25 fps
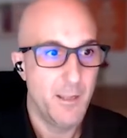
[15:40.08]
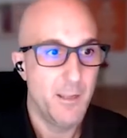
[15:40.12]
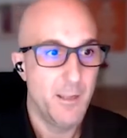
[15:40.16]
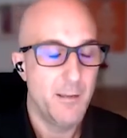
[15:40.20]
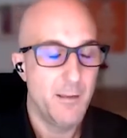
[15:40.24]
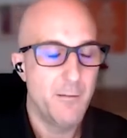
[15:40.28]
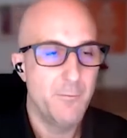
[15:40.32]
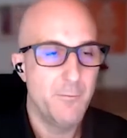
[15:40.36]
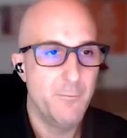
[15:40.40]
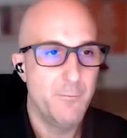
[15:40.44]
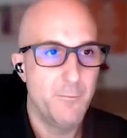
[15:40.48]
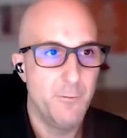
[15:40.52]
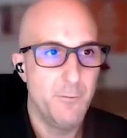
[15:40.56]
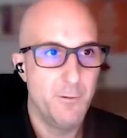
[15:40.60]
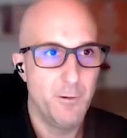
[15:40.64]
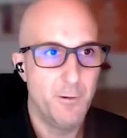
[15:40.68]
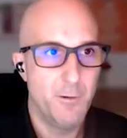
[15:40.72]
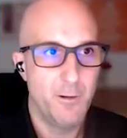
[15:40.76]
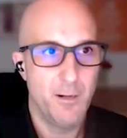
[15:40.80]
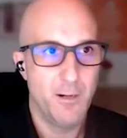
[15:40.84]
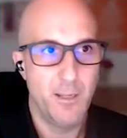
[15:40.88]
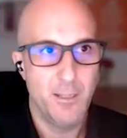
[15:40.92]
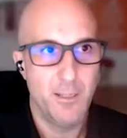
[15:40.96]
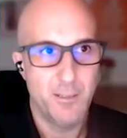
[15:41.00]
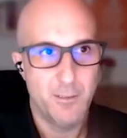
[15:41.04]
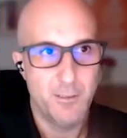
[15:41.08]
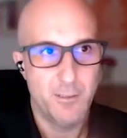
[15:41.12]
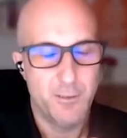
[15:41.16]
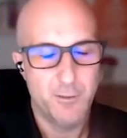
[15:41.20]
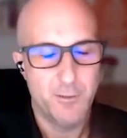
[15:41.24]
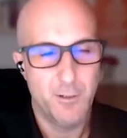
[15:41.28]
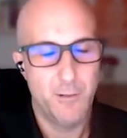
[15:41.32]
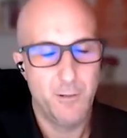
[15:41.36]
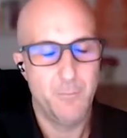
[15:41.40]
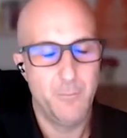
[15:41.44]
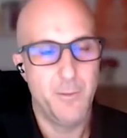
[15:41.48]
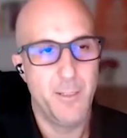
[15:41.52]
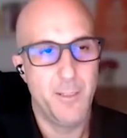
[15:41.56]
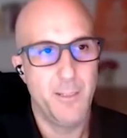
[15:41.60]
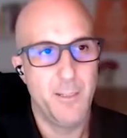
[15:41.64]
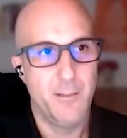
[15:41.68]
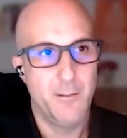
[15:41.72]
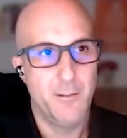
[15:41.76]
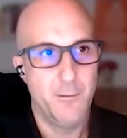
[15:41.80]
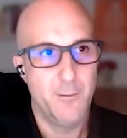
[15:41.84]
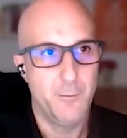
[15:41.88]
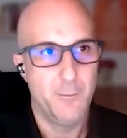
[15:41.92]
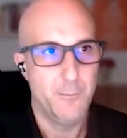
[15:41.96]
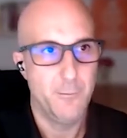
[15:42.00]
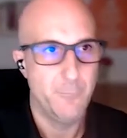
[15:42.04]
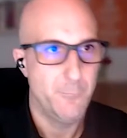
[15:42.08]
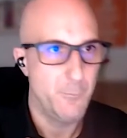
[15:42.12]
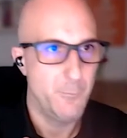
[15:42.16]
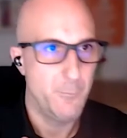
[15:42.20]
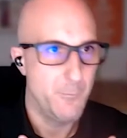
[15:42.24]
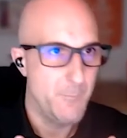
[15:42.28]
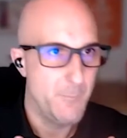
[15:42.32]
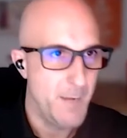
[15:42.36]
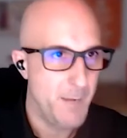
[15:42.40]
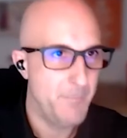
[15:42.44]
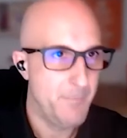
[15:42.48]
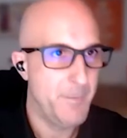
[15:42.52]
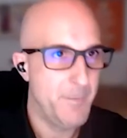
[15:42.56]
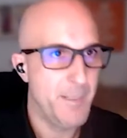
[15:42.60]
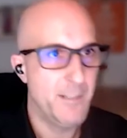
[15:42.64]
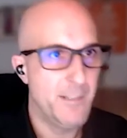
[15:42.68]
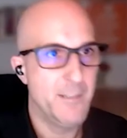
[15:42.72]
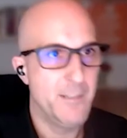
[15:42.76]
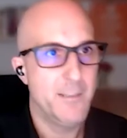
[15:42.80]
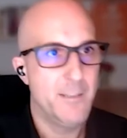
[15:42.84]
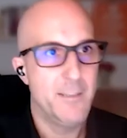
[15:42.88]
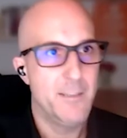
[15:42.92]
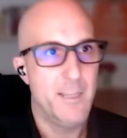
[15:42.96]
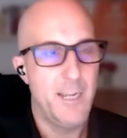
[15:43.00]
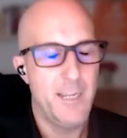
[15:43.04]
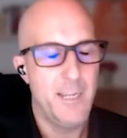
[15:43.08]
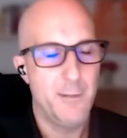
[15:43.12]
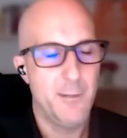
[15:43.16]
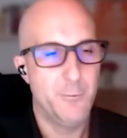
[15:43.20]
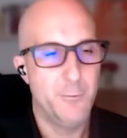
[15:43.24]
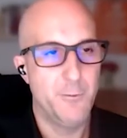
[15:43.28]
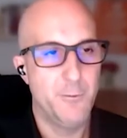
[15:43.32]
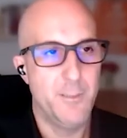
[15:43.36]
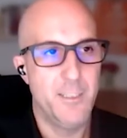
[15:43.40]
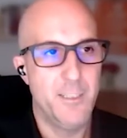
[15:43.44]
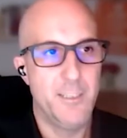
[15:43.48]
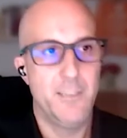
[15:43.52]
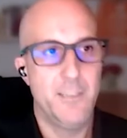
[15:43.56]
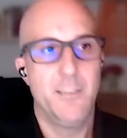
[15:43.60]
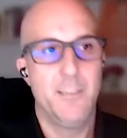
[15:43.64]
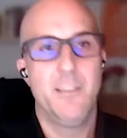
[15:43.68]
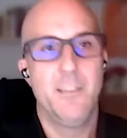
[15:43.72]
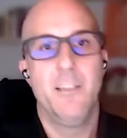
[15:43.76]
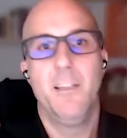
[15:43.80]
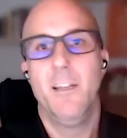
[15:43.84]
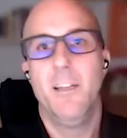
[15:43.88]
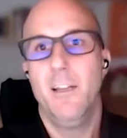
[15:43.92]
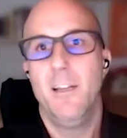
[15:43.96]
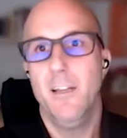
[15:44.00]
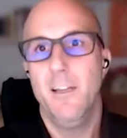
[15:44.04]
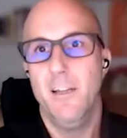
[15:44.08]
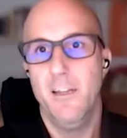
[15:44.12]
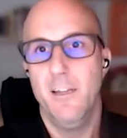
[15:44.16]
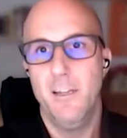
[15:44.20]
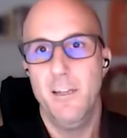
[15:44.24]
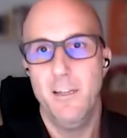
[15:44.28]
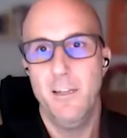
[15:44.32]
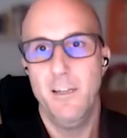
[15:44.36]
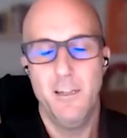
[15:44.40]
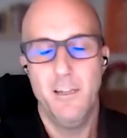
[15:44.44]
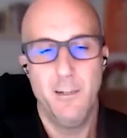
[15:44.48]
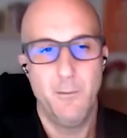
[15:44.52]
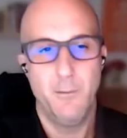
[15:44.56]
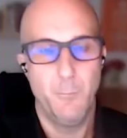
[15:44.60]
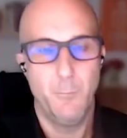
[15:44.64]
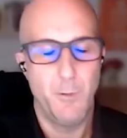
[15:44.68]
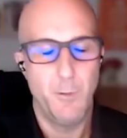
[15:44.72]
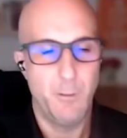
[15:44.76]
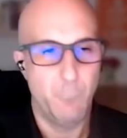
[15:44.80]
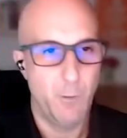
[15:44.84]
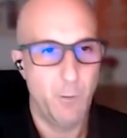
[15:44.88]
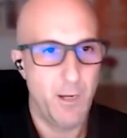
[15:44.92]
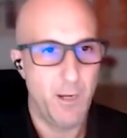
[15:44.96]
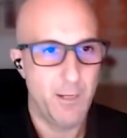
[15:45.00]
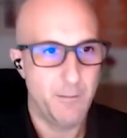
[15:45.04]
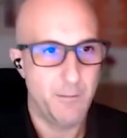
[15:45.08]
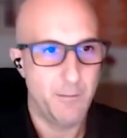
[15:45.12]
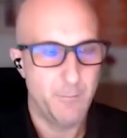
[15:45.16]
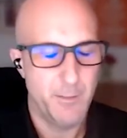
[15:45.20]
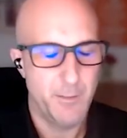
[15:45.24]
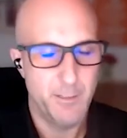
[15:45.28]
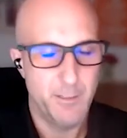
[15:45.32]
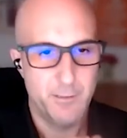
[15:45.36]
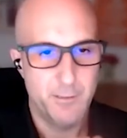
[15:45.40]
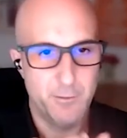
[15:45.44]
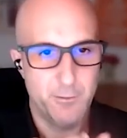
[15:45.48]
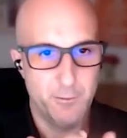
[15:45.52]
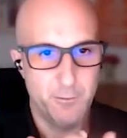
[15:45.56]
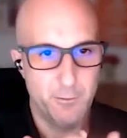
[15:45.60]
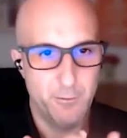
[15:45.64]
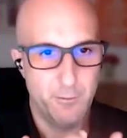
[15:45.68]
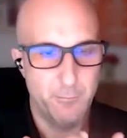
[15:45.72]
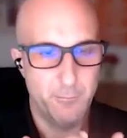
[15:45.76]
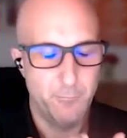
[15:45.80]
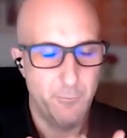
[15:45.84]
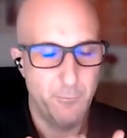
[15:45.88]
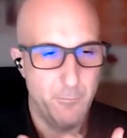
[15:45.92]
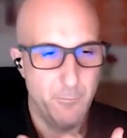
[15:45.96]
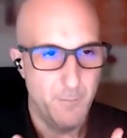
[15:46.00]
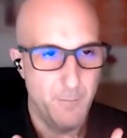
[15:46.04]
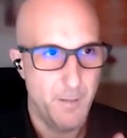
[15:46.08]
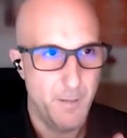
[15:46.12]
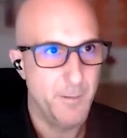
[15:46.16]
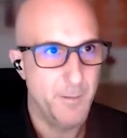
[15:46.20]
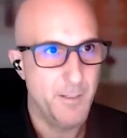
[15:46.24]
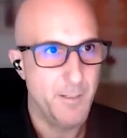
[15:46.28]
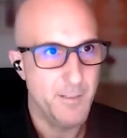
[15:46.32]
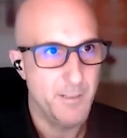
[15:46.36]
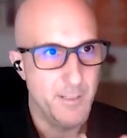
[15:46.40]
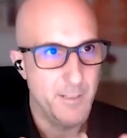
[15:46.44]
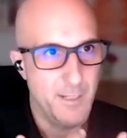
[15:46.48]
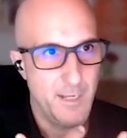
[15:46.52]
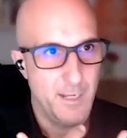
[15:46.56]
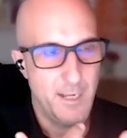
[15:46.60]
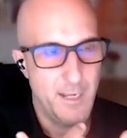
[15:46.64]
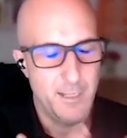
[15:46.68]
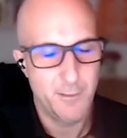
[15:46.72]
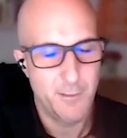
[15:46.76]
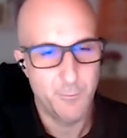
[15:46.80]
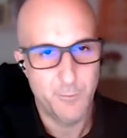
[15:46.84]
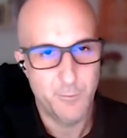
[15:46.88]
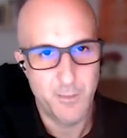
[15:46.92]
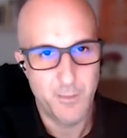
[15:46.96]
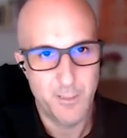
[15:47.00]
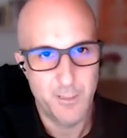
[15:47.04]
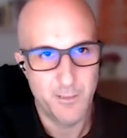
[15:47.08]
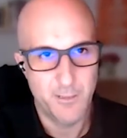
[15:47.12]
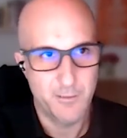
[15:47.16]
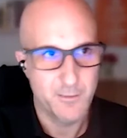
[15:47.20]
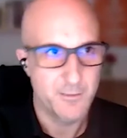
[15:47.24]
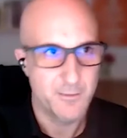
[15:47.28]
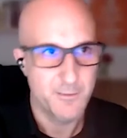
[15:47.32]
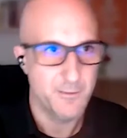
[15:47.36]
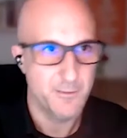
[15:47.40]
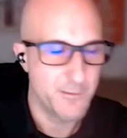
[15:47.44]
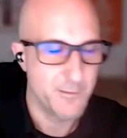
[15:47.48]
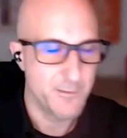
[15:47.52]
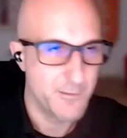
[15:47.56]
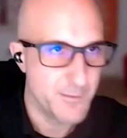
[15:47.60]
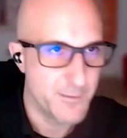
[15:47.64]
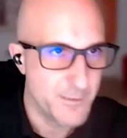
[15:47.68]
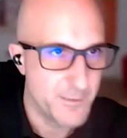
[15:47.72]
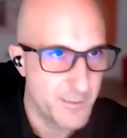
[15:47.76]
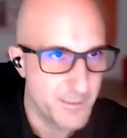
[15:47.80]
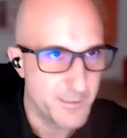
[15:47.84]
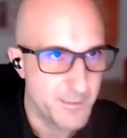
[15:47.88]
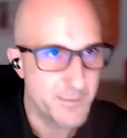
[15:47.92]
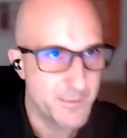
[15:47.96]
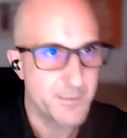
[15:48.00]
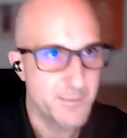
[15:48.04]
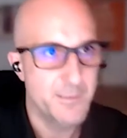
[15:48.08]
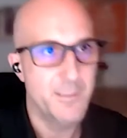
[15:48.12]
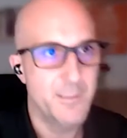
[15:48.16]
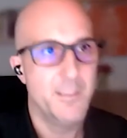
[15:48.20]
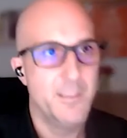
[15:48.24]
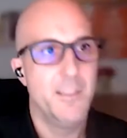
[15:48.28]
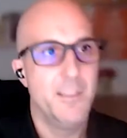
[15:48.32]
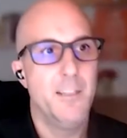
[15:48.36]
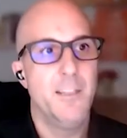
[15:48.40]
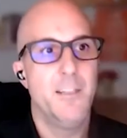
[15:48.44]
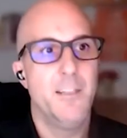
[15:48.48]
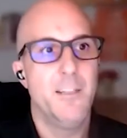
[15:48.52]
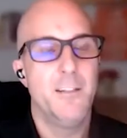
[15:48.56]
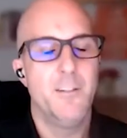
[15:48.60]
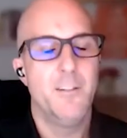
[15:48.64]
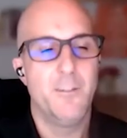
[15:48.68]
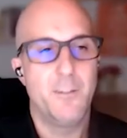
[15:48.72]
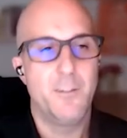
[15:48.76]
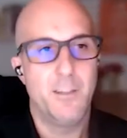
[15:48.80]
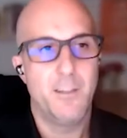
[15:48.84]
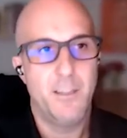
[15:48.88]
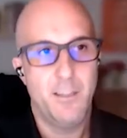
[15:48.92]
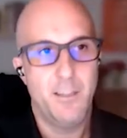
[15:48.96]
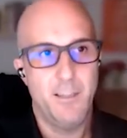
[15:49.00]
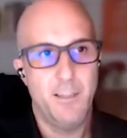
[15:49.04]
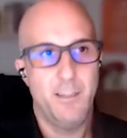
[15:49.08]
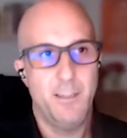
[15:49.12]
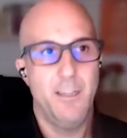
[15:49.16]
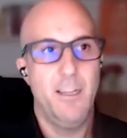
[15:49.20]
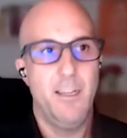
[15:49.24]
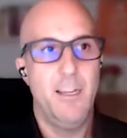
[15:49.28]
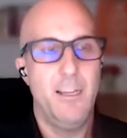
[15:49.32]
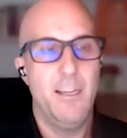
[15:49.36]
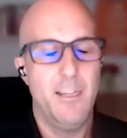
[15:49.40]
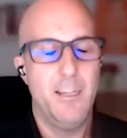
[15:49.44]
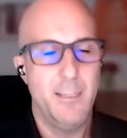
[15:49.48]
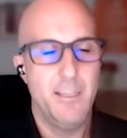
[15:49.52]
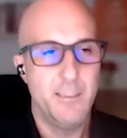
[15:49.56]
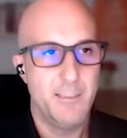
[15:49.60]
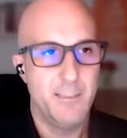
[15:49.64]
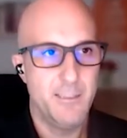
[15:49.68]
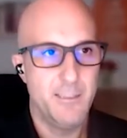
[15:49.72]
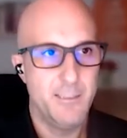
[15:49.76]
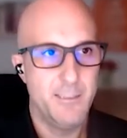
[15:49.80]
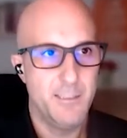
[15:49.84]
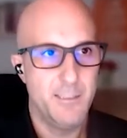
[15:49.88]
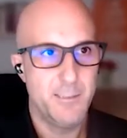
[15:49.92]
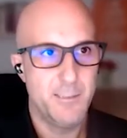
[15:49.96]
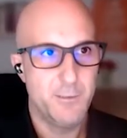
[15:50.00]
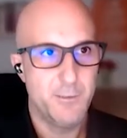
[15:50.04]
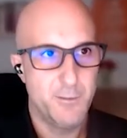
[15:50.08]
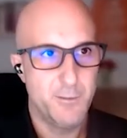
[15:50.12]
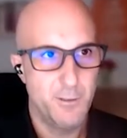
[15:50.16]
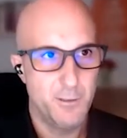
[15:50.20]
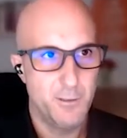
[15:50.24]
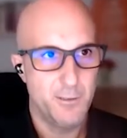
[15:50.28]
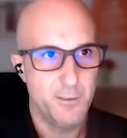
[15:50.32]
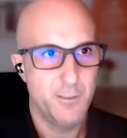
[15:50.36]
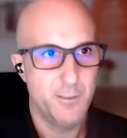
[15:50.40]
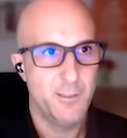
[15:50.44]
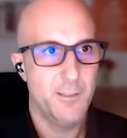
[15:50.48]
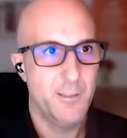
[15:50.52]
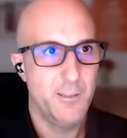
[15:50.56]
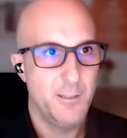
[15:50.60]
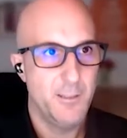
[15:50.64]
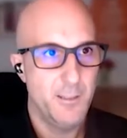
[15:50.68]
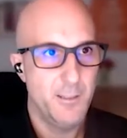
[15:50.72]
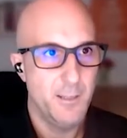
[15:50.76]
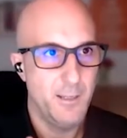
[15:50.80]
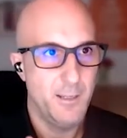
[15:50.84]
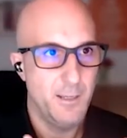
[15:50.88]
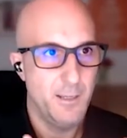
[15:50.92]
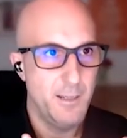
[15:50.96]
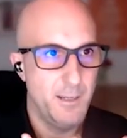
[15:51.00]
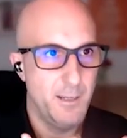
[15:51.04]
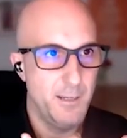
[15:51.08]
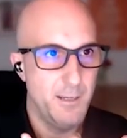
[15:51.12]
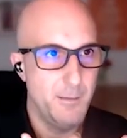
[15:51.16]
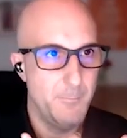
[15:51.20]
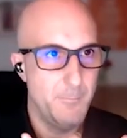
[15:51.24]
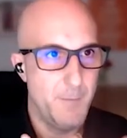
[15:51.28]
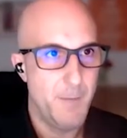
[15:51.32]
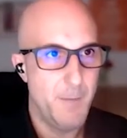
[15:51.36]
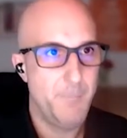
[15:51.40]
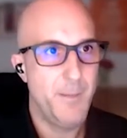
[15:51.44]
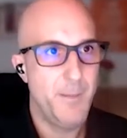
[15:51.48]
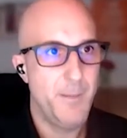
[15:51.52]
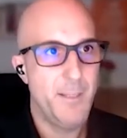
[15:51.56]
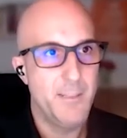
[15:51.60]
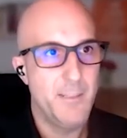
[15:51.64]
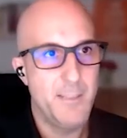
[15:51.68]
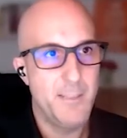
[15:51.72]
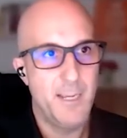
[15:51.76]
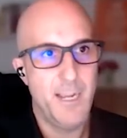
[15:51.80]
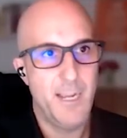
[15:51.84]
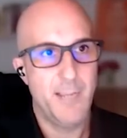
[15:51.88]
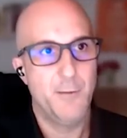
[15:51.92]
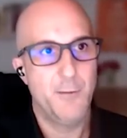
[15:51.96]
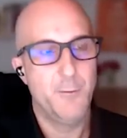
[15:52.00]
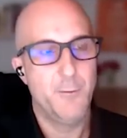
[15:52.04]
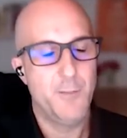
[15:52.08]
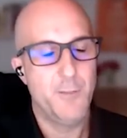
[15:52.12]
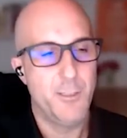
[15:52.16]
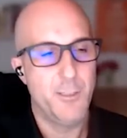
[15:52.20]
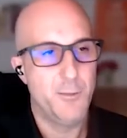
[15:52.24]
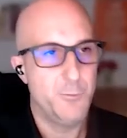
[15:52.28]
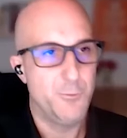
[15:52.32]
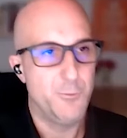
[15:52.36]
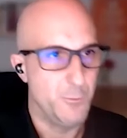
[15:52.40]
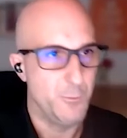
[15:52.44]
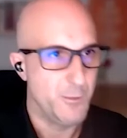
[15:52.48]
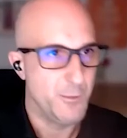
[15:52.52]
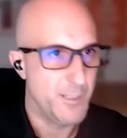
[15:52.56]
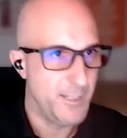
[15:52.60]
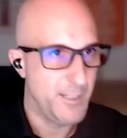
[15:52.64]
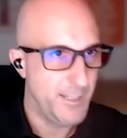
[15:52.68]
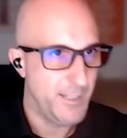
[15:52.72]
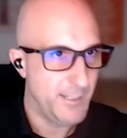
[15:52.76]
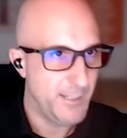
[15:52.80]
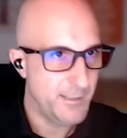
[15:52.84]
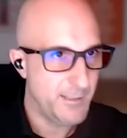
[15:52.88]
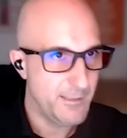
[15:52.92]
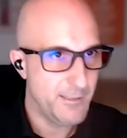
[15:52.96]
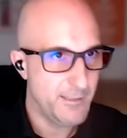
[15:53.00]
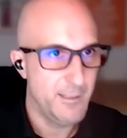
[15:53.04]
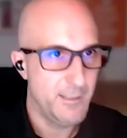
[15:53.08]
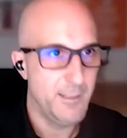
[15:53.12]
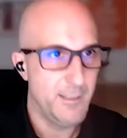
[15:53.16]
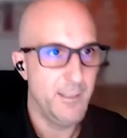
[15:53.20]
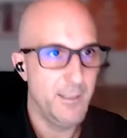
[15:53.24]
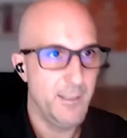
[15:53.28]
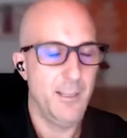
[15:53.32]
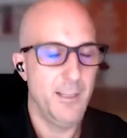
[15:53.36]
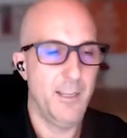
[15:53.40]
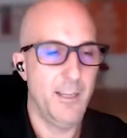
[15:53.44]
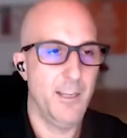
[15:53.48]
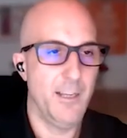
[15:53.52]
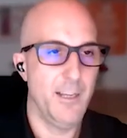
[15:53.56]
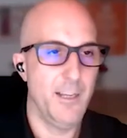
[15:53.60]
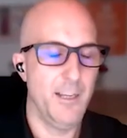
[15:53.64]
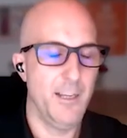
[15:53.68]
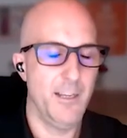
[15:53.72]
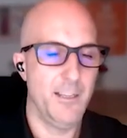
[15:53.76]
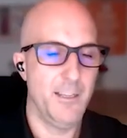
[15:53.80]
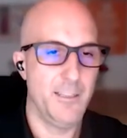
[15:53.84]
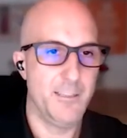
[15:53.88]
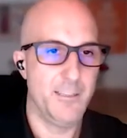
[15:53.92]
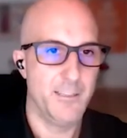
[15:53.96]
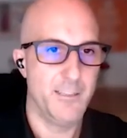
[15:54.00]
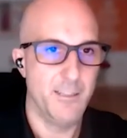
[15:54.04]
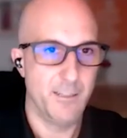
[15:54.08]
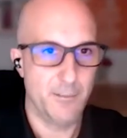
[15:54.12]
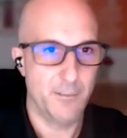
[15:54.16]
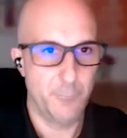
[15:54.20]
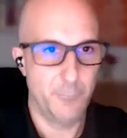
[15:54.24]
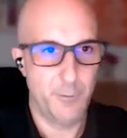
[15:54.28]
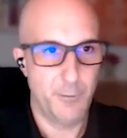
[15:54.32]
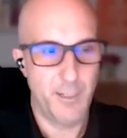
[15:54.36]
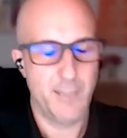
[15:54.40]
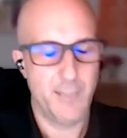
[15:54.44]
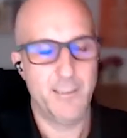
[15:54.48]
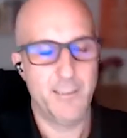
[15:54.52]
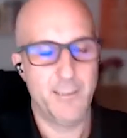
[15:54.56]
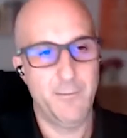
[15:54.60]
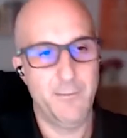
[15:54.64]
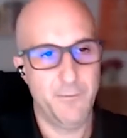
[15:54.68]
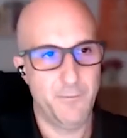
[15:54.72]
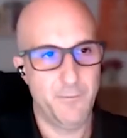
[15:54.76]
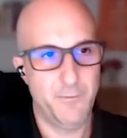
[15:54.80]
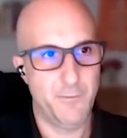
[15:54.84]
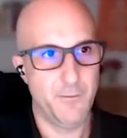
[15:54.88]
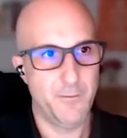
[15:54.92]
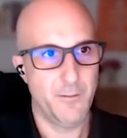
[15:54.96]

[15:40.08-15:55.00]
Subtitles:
for solving or for mapping the IoT requirements or for mapping the IoT uncertainties. Okay, this is called mapping the IoT toolkit. It's a Creative